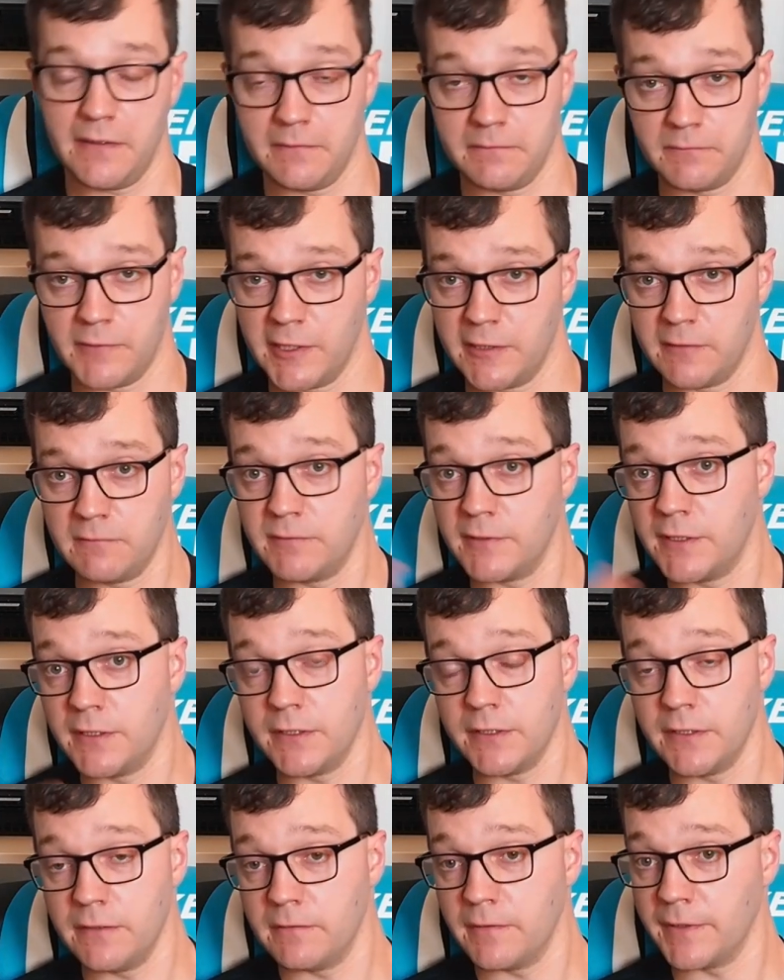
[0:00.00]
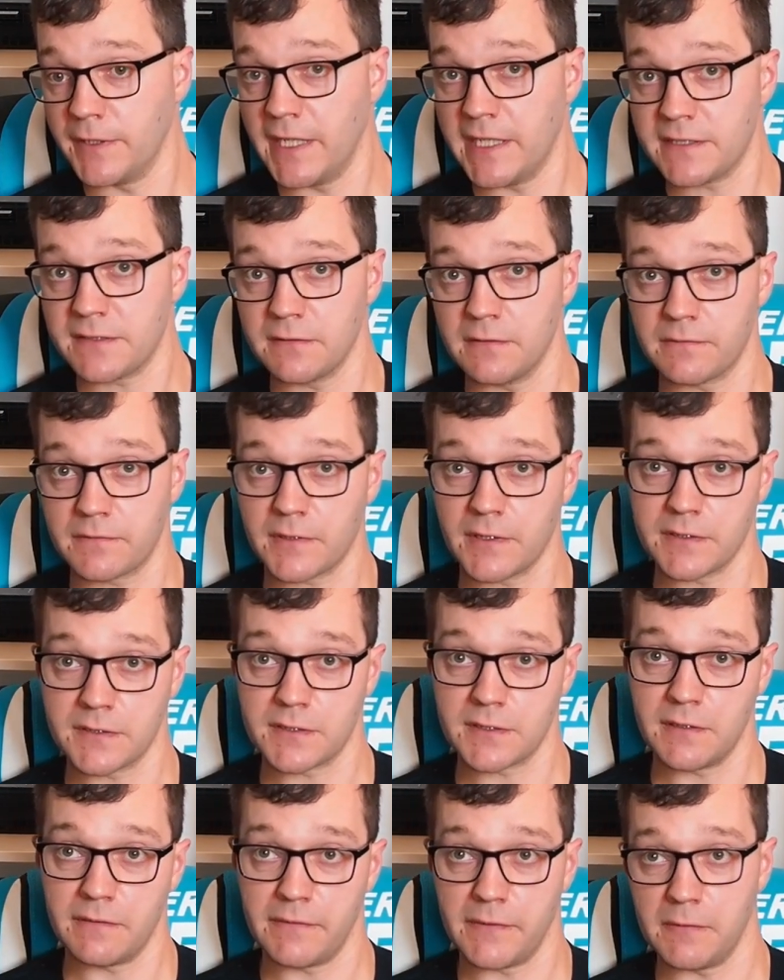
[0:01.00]
And why wouldn't you on that sort of
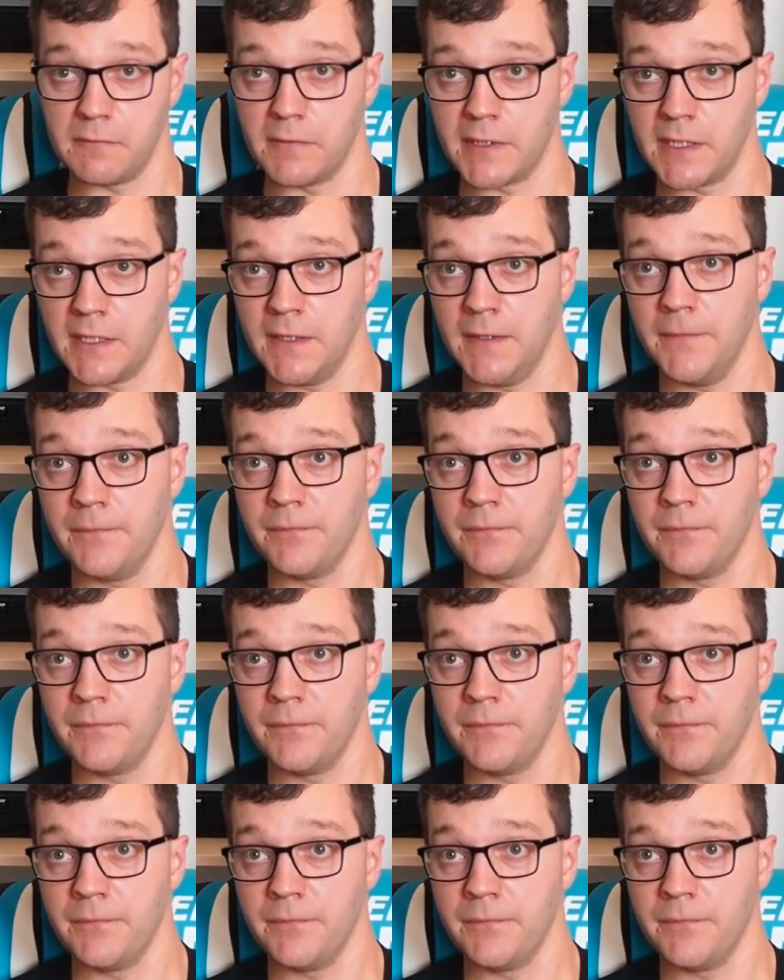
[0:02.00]
console if you want to